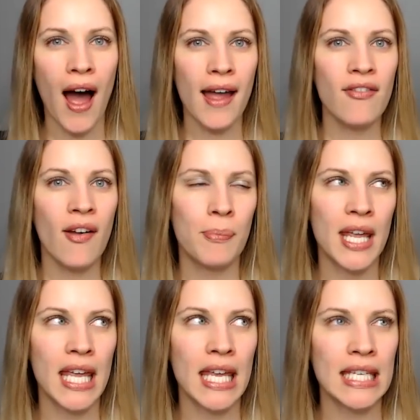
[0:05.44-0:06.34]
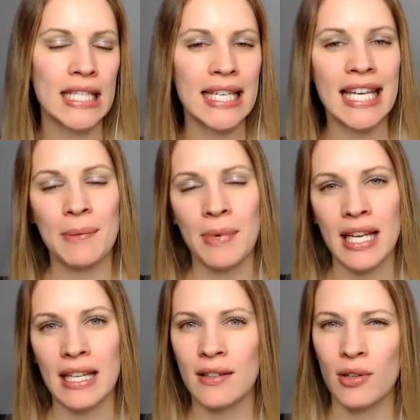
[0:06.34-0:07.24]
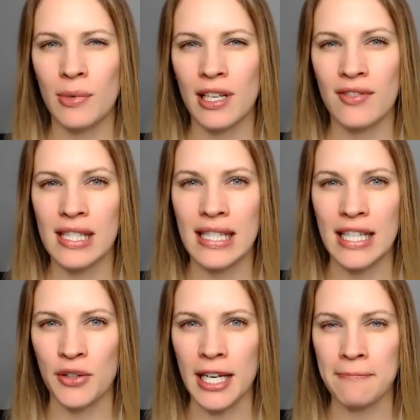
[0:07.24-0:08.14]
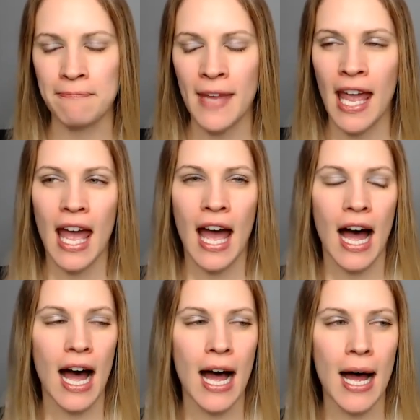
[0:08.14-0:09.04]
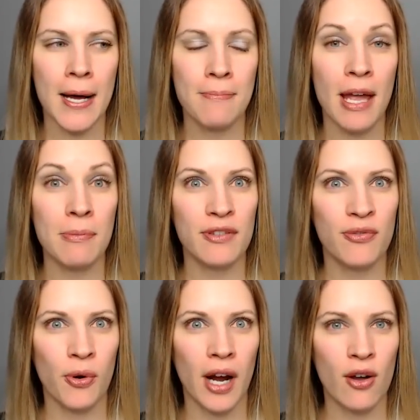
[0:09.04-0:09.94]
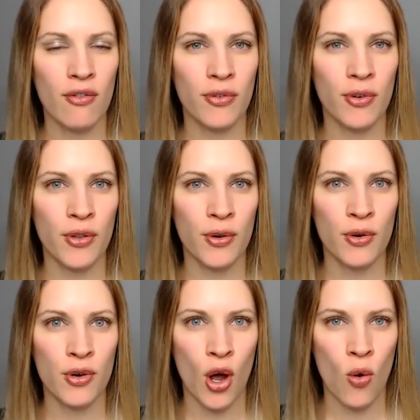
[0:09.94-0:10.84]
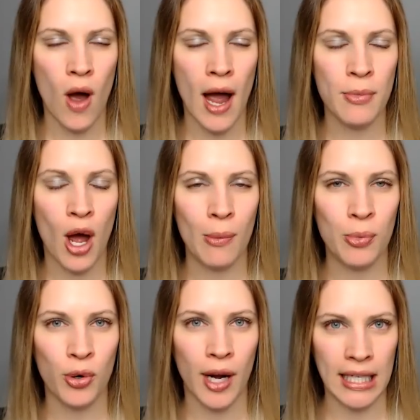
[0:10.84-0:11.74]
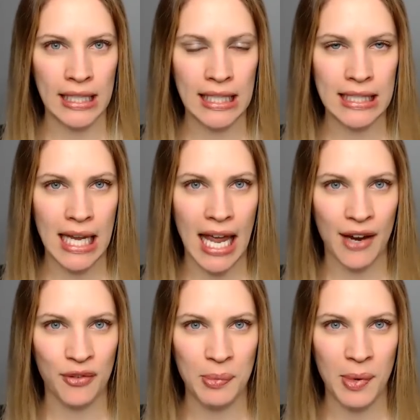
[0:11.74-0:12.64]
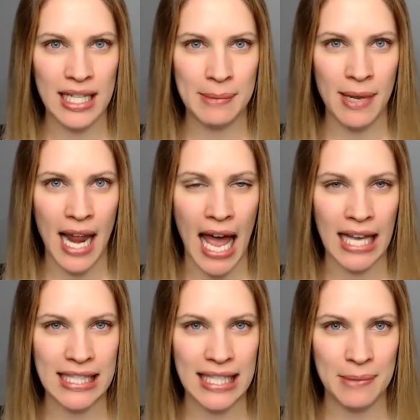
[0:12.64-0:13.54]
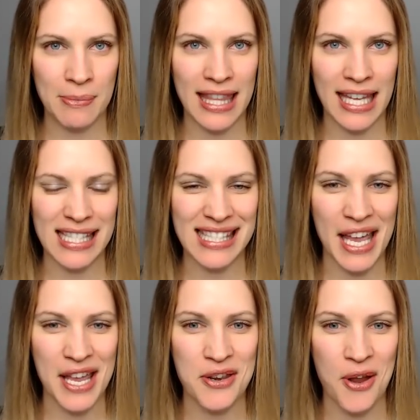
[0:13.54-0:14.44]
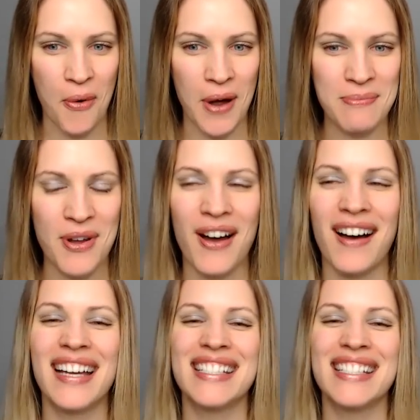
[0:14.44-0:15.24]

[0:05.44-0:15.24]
I've been keeping a little bit of a secret. And before I go further, no, I'm not pregnant. Everybody's been asking me this, and no, I'm not.